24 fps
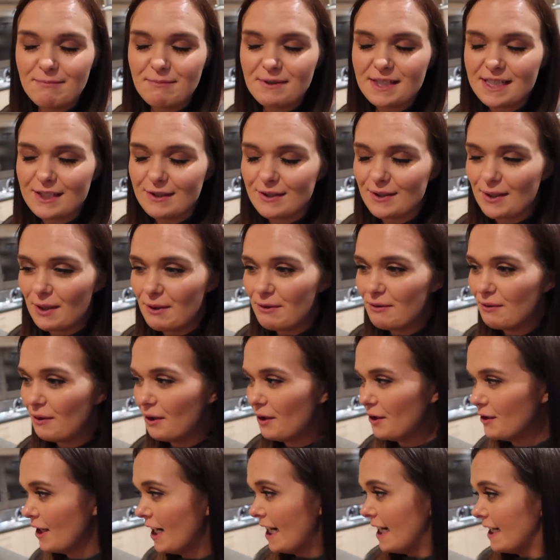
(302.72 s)
I'm still so
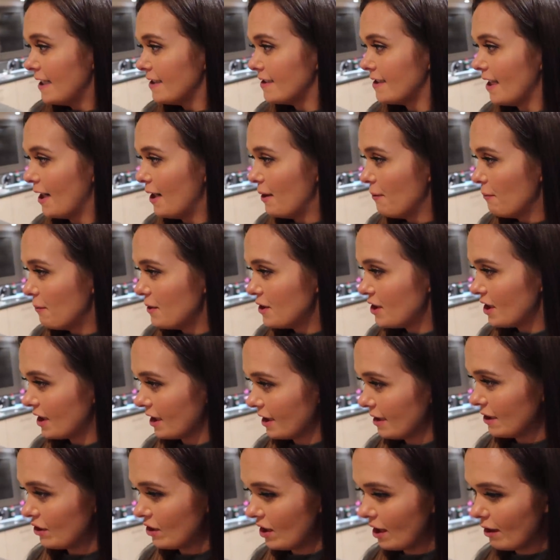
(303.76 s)
full. So we're just
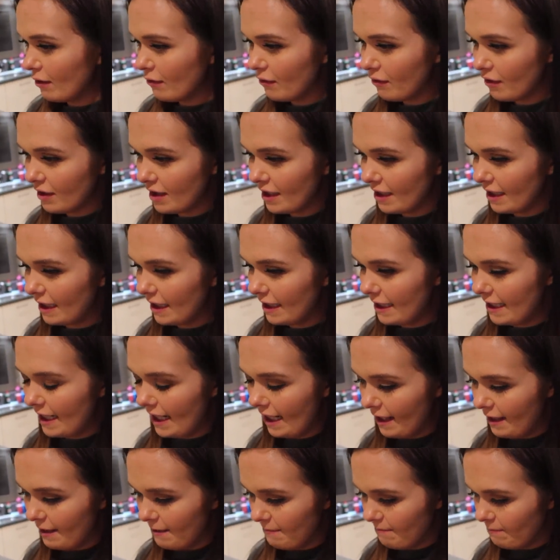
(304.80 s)
gonna chill for the night.
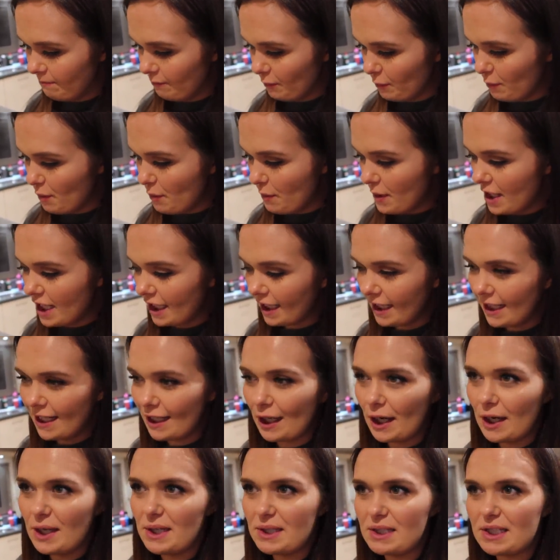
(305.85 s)
We were gonna
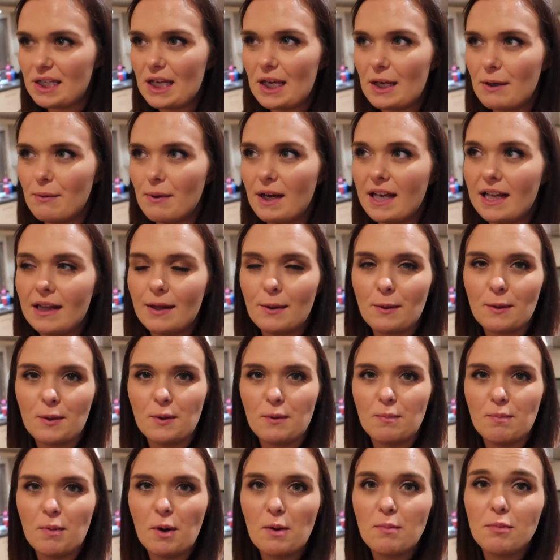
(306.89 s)
go to a
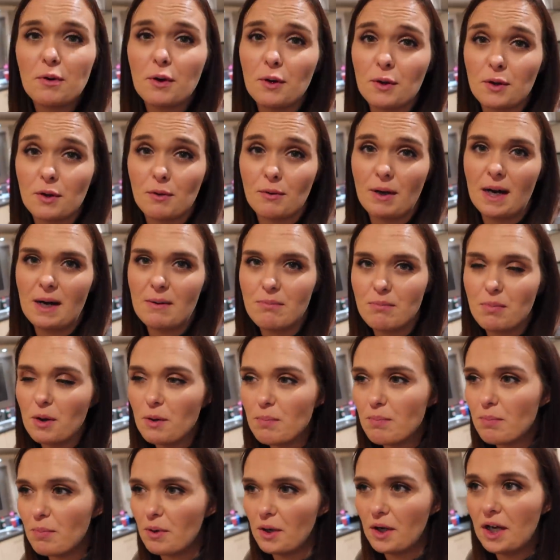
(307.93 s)
local pub called the Crown
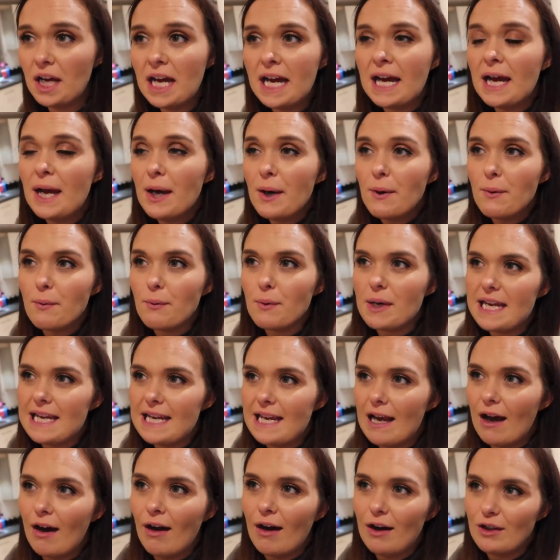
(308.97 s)
Pub, but
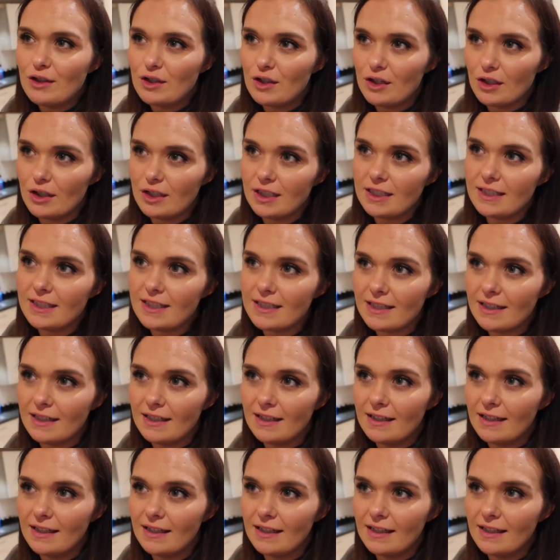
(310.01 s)
we are just